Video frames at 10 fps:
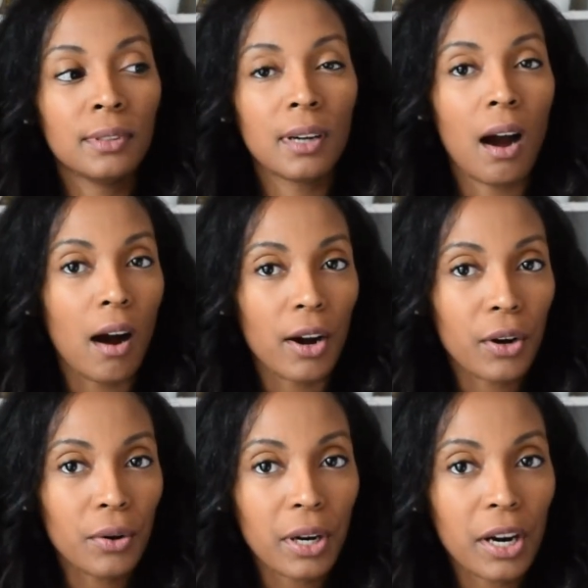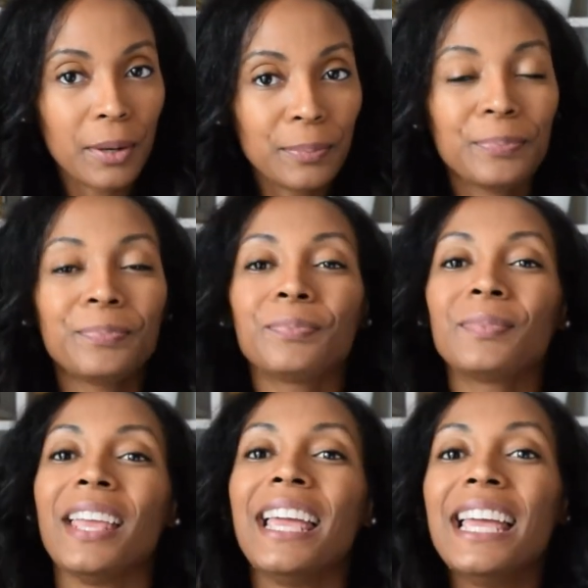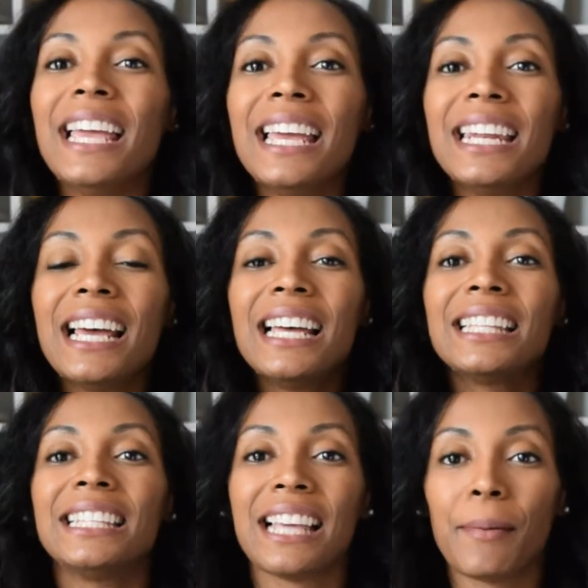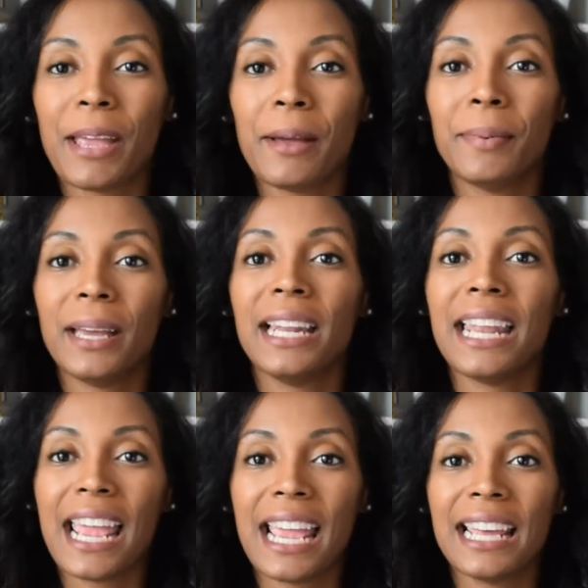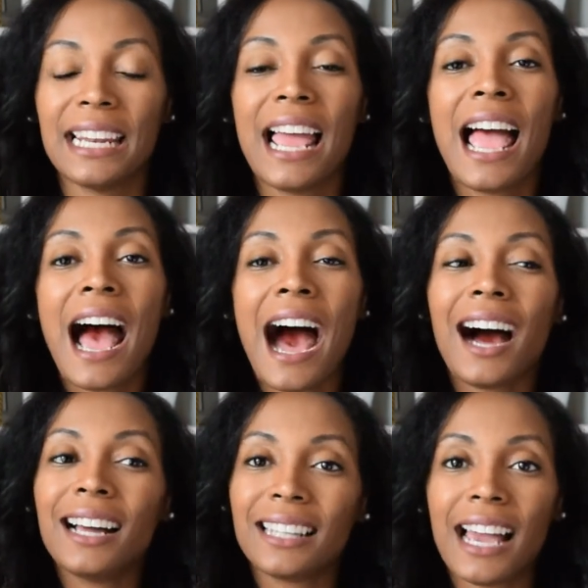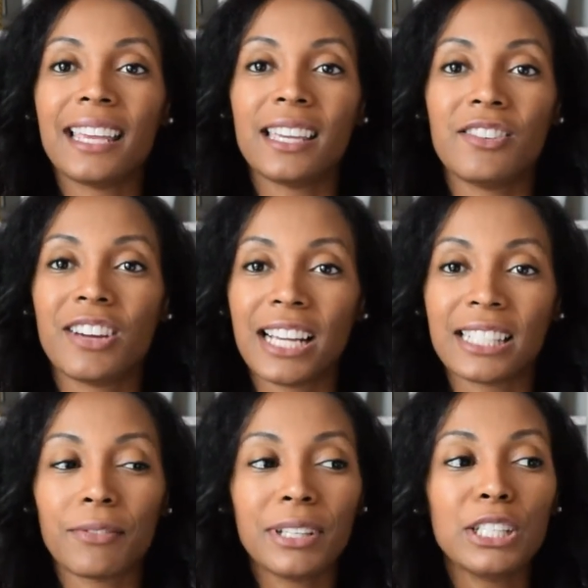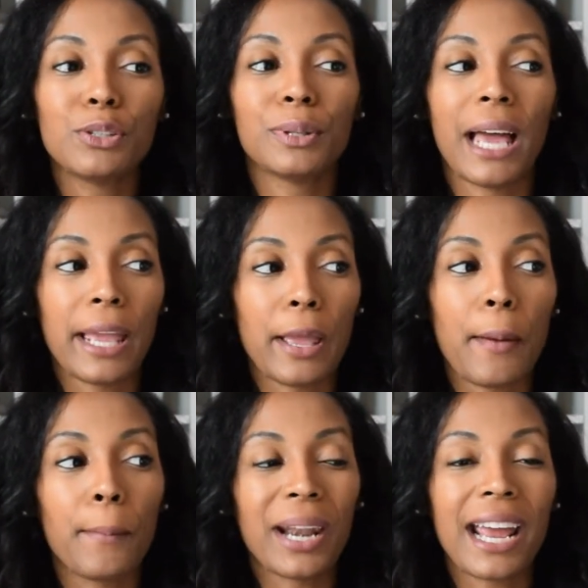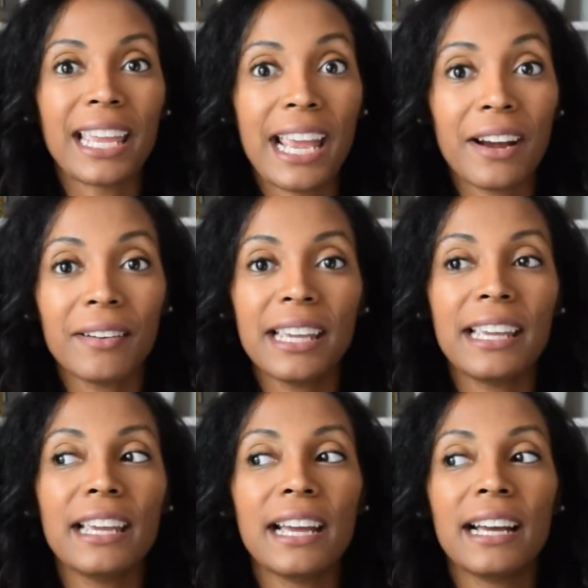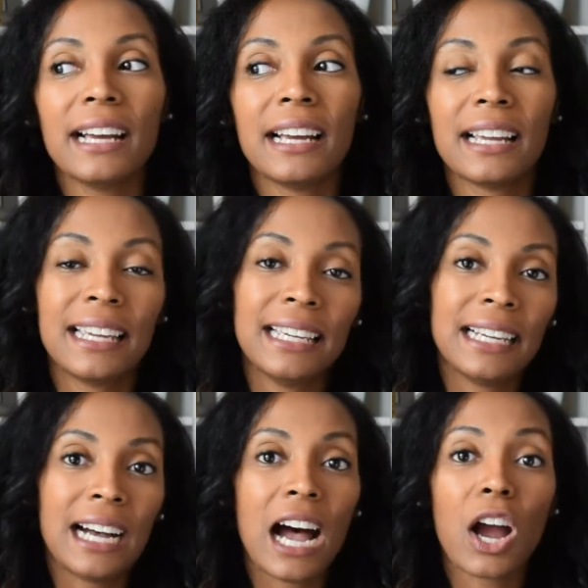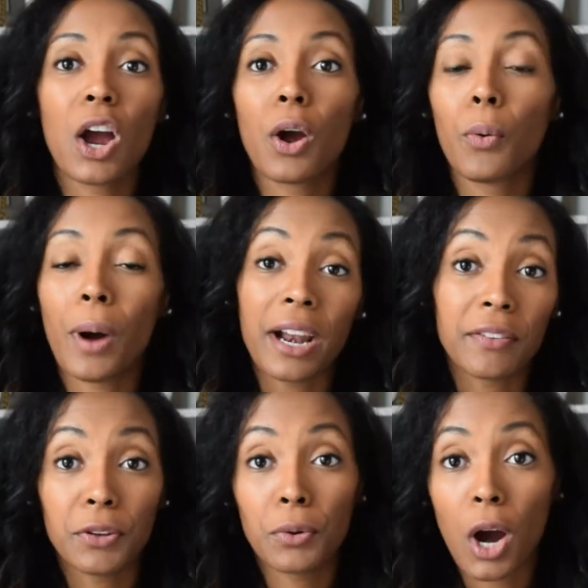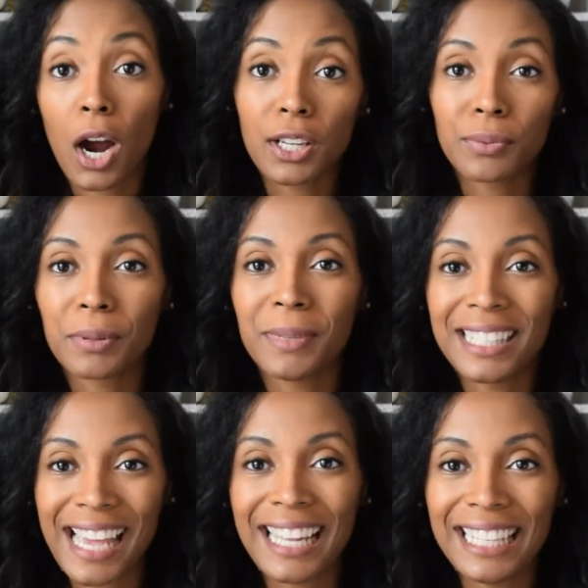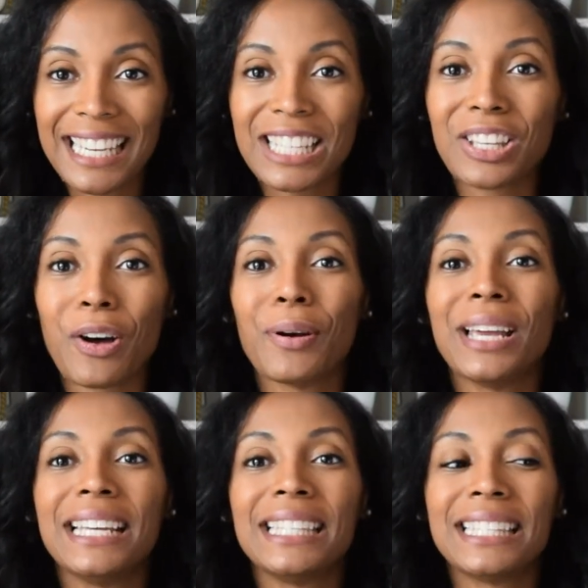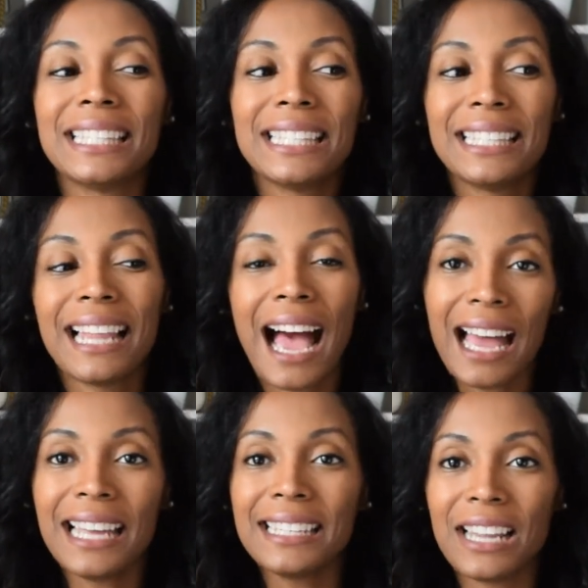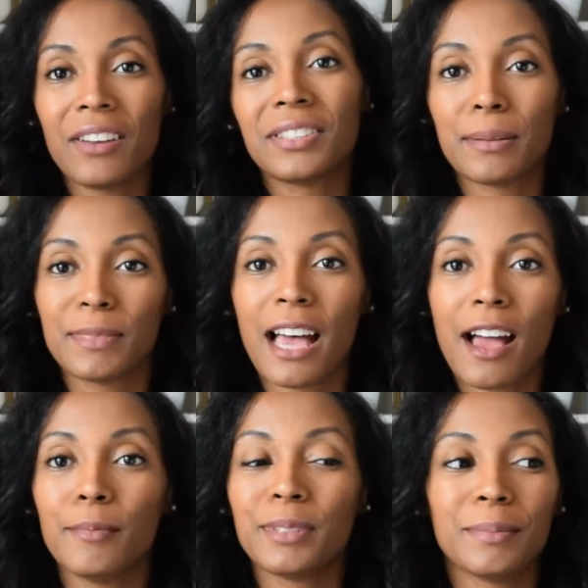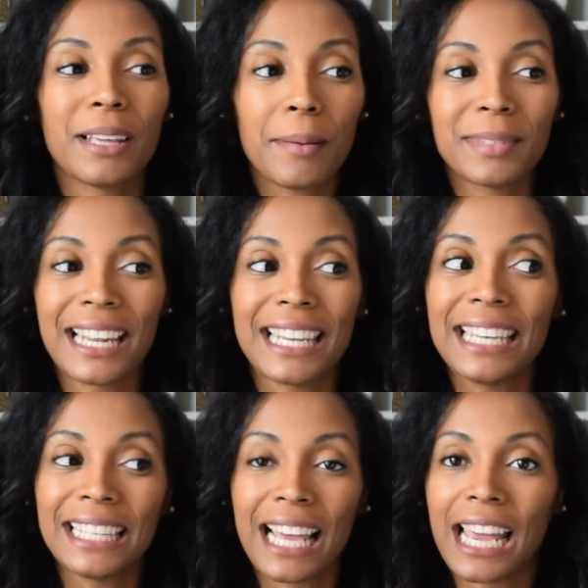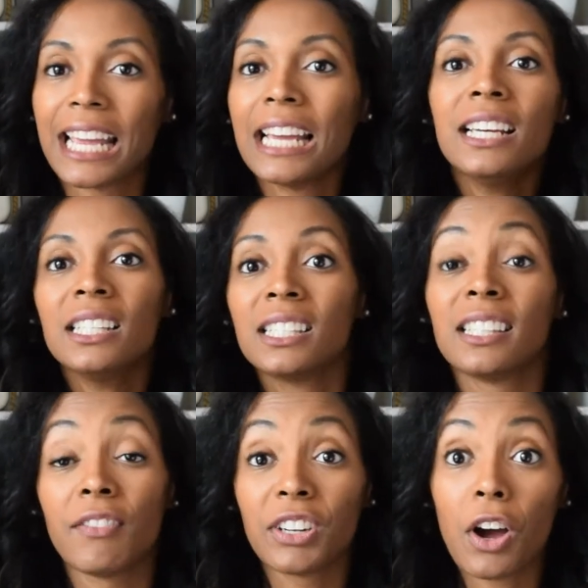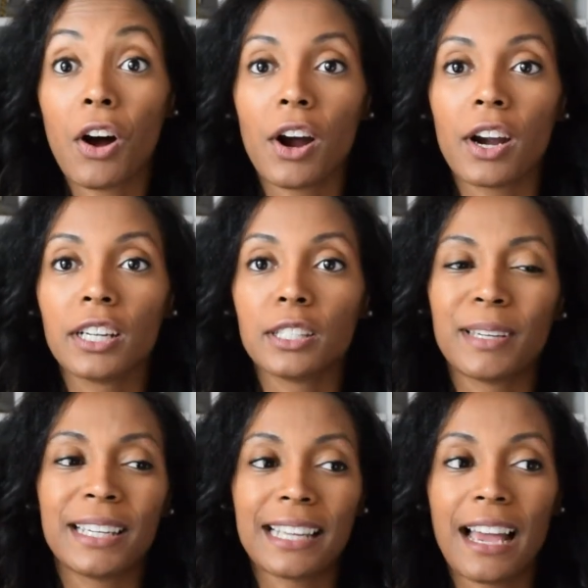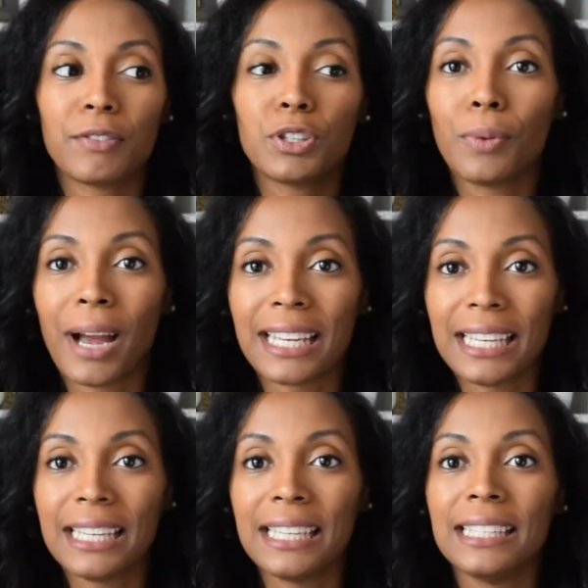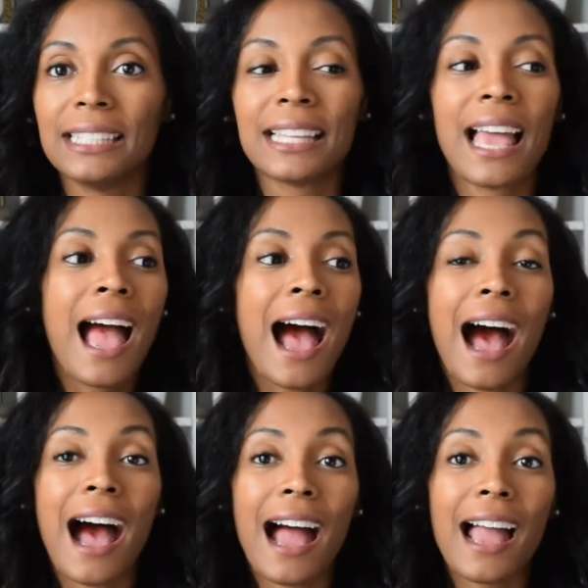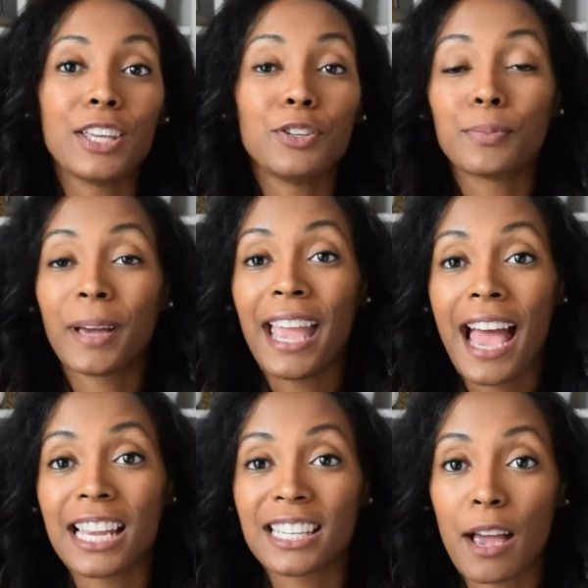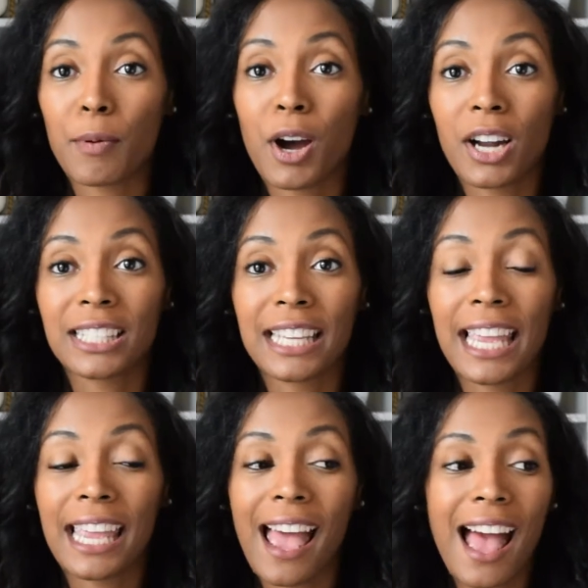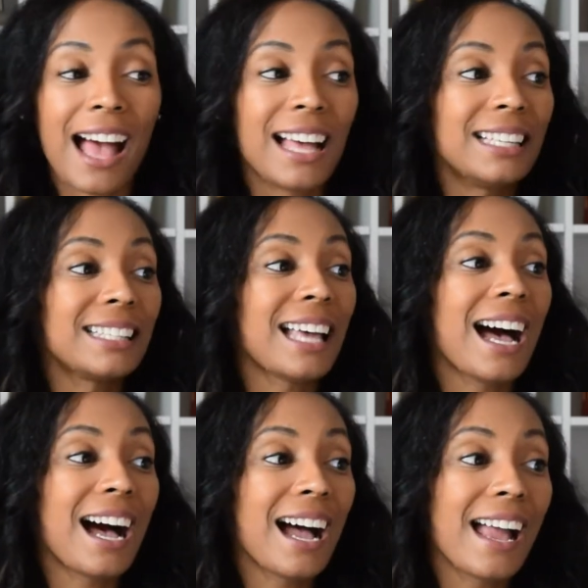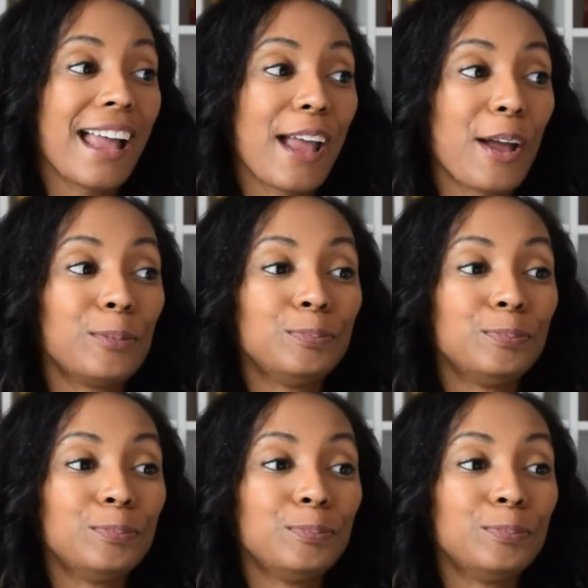card holder in the Damier Ebene, and I like it, you guys. I really do like it, but I carry quite a few cards with me daily, so it's not enough sometimes. Sometimes I need like 7 cards because I have 2 IDs. I use my Cash App card to get gas. I